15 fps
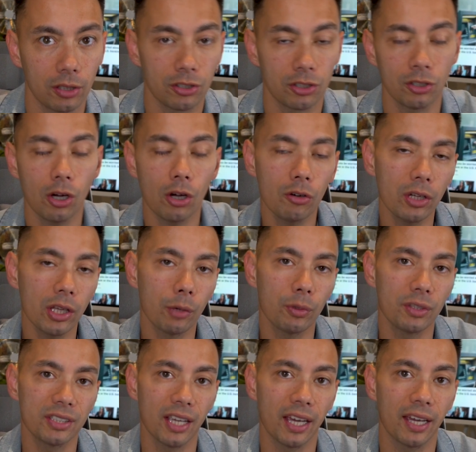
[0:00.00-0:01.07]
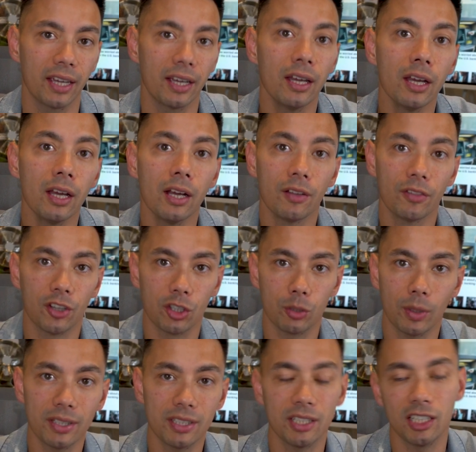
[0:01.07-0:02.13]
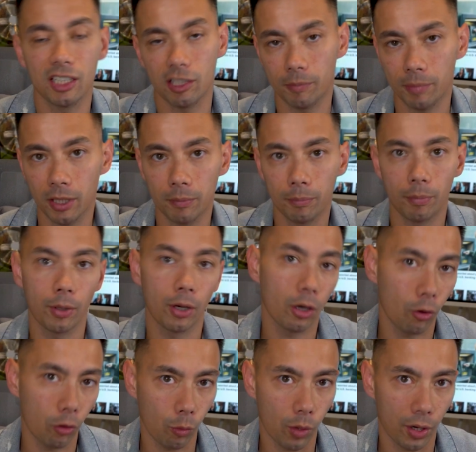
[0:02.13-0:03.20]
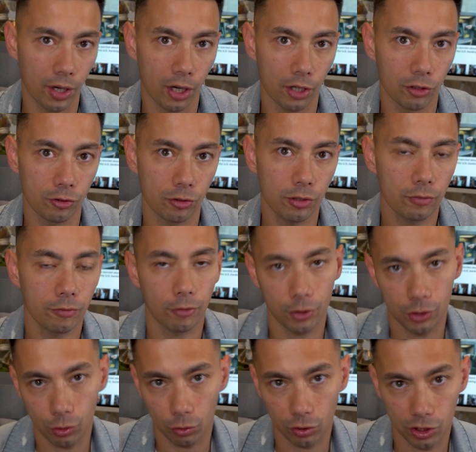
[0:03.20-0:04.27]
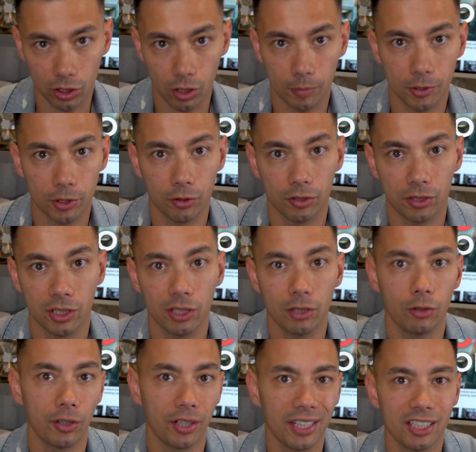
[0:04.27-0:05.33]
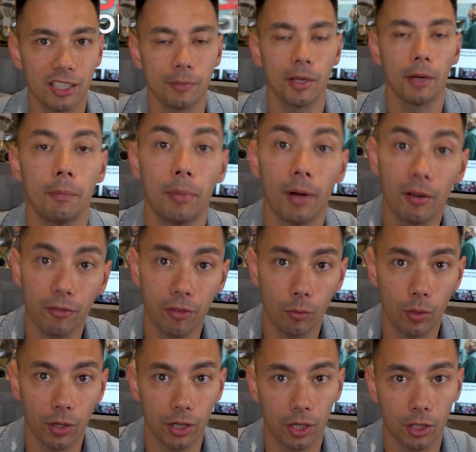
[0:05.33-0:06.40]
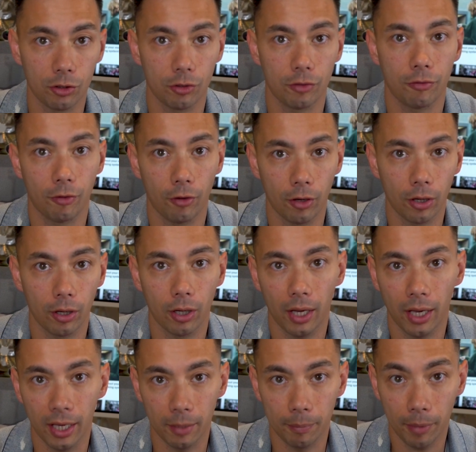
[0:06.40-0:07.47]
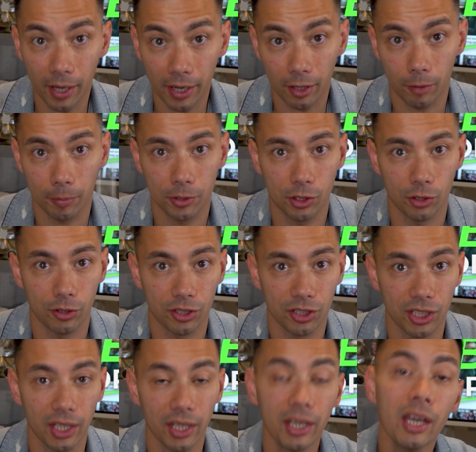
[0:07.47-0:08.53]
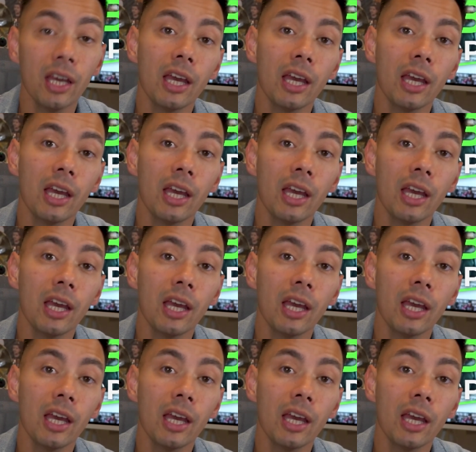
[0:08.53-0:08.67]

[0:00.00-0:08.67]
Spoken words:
so not only are we saying the 20 needs to be below the 100 for a shorting opportunity, or it needs to be above the 100 for a buying opportunity,